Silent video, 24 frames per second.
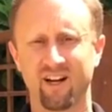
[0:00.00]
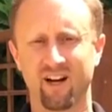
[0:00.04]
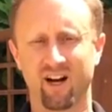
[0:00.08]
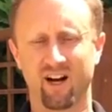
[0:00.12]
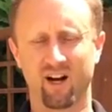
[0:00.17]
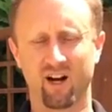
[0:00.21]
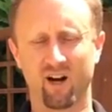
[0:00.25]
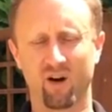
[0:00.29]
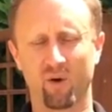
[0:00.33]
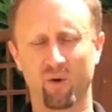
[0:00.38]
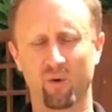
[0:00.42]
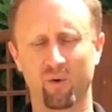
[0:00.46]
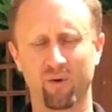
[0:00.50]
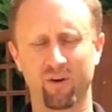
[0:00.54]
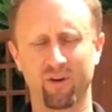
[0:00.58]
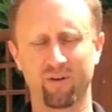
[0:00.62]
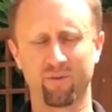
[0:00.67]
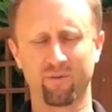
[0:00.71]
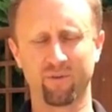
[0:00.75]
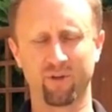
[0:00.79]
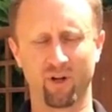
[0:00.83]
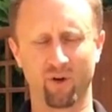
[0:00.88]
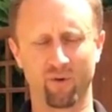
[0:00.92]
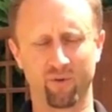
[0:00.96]

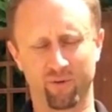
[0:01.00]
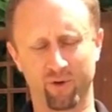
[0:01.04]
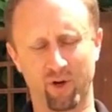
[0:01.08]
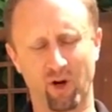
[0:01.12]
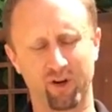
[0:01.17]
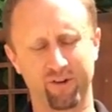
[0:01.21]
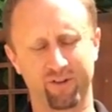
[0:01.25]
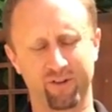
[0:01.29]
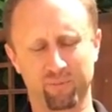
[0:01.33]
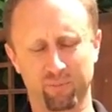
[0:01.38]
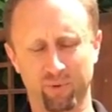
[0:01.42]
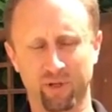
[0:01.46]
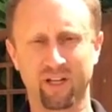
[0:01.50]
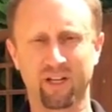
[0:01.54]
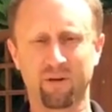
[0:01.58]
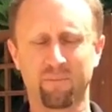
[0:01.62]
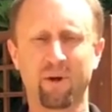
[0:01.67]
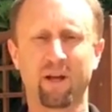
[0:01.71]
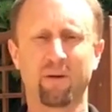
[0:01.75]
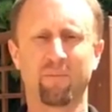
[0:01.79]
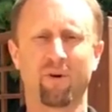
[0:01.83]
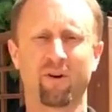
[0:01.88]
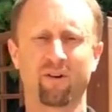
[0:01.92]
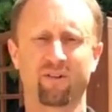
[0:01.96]
in regards to
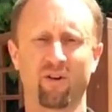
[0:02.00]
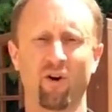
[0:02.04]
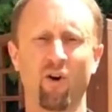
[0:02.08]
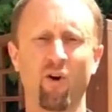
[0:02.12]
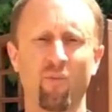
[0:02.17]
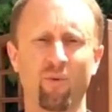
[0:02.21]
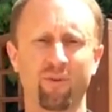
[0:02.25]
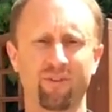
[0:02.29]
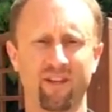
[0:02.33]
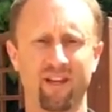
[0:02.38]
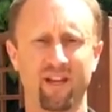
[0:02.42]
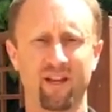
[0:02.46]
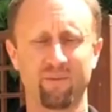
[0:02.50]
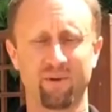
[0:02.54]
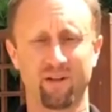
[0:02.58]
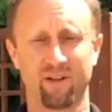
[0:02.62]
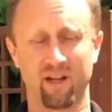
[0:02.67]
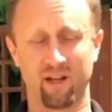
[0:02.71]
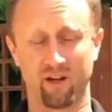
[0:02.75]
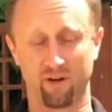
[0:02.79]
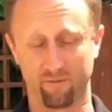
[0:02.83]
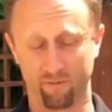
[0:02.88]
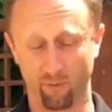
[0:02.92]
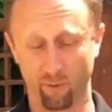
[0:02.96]
bringing bed bugs home with them
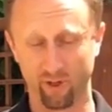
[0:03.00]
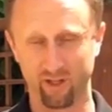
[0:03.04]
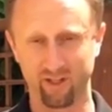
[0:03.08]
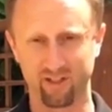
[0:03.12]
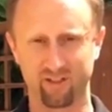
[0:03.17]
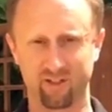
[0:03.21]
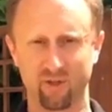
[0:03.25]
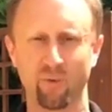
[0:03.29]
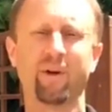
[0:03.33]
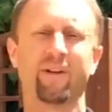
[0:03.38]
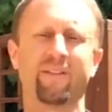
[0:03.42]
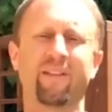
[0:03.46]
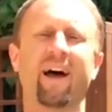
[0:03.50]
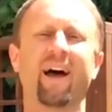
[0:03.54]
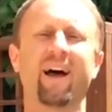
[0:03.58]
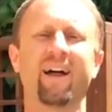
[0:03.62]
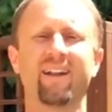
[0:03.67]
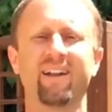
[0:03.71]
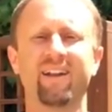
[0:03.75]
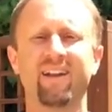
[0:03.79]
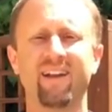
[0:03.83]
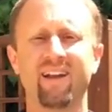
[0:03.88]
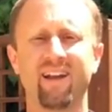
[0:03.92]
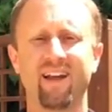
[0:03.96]
and avoiding doing that.